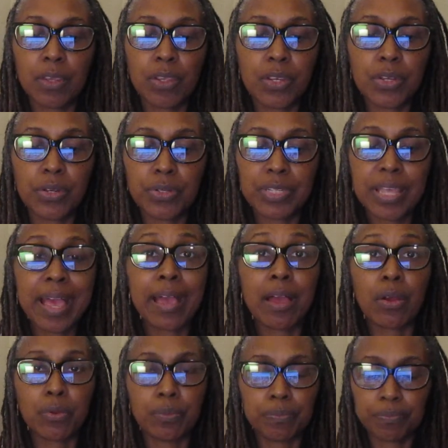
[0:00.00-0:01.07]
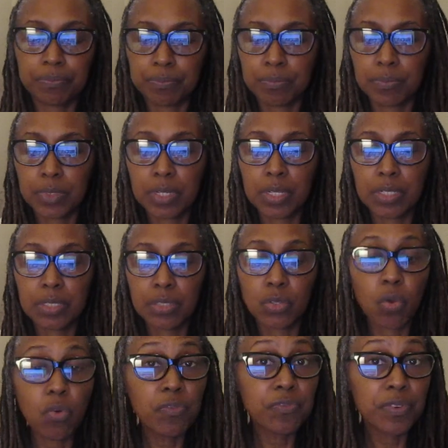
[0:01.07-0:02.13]
Here's how
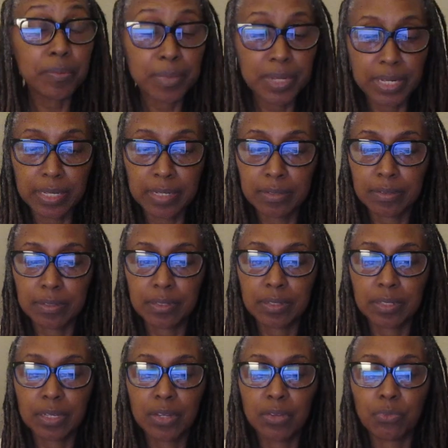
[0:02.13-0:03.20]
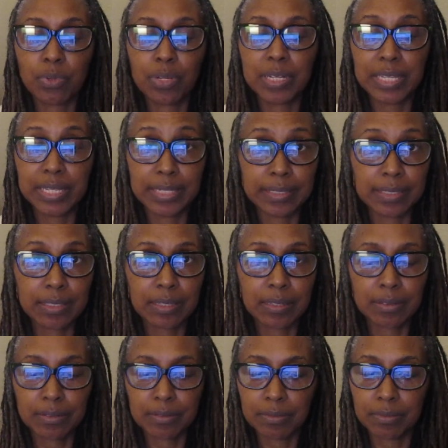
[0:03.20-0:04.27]
dopamine release.
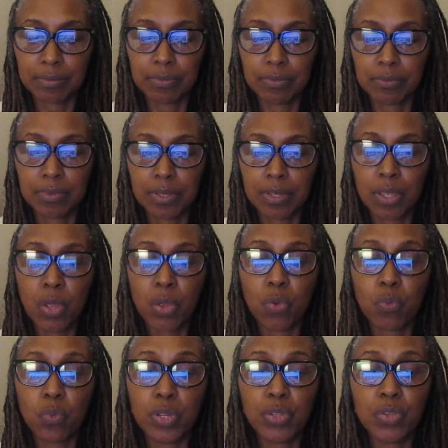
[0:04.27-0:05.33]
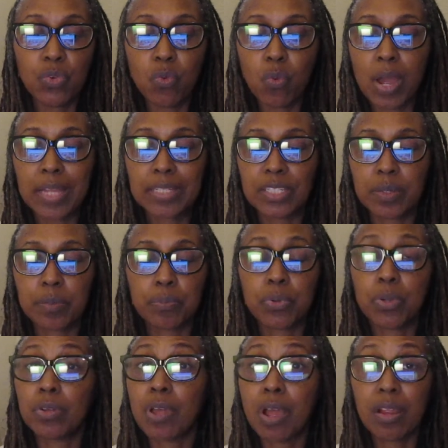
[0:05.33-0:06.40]
When you watch
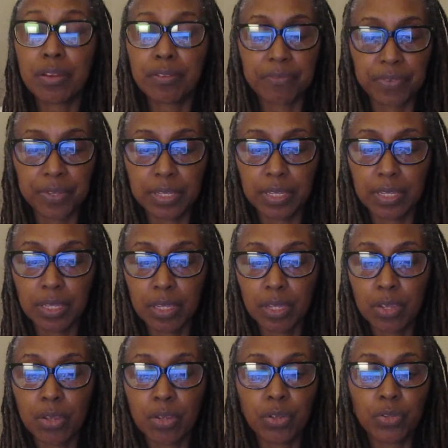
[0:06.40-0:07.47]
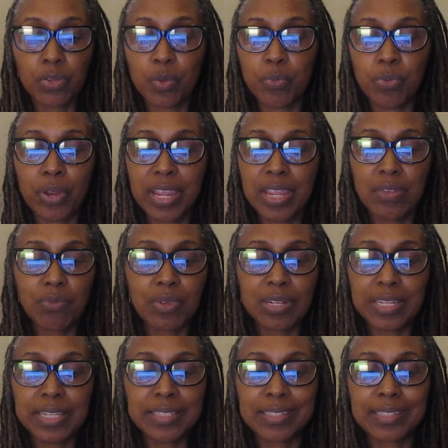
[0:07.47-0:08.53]
pornography, your brain
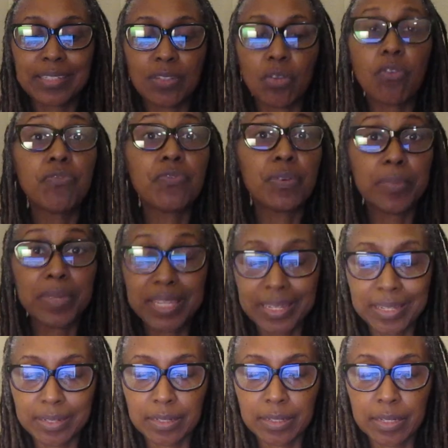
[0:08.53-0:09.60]
releases dopamine,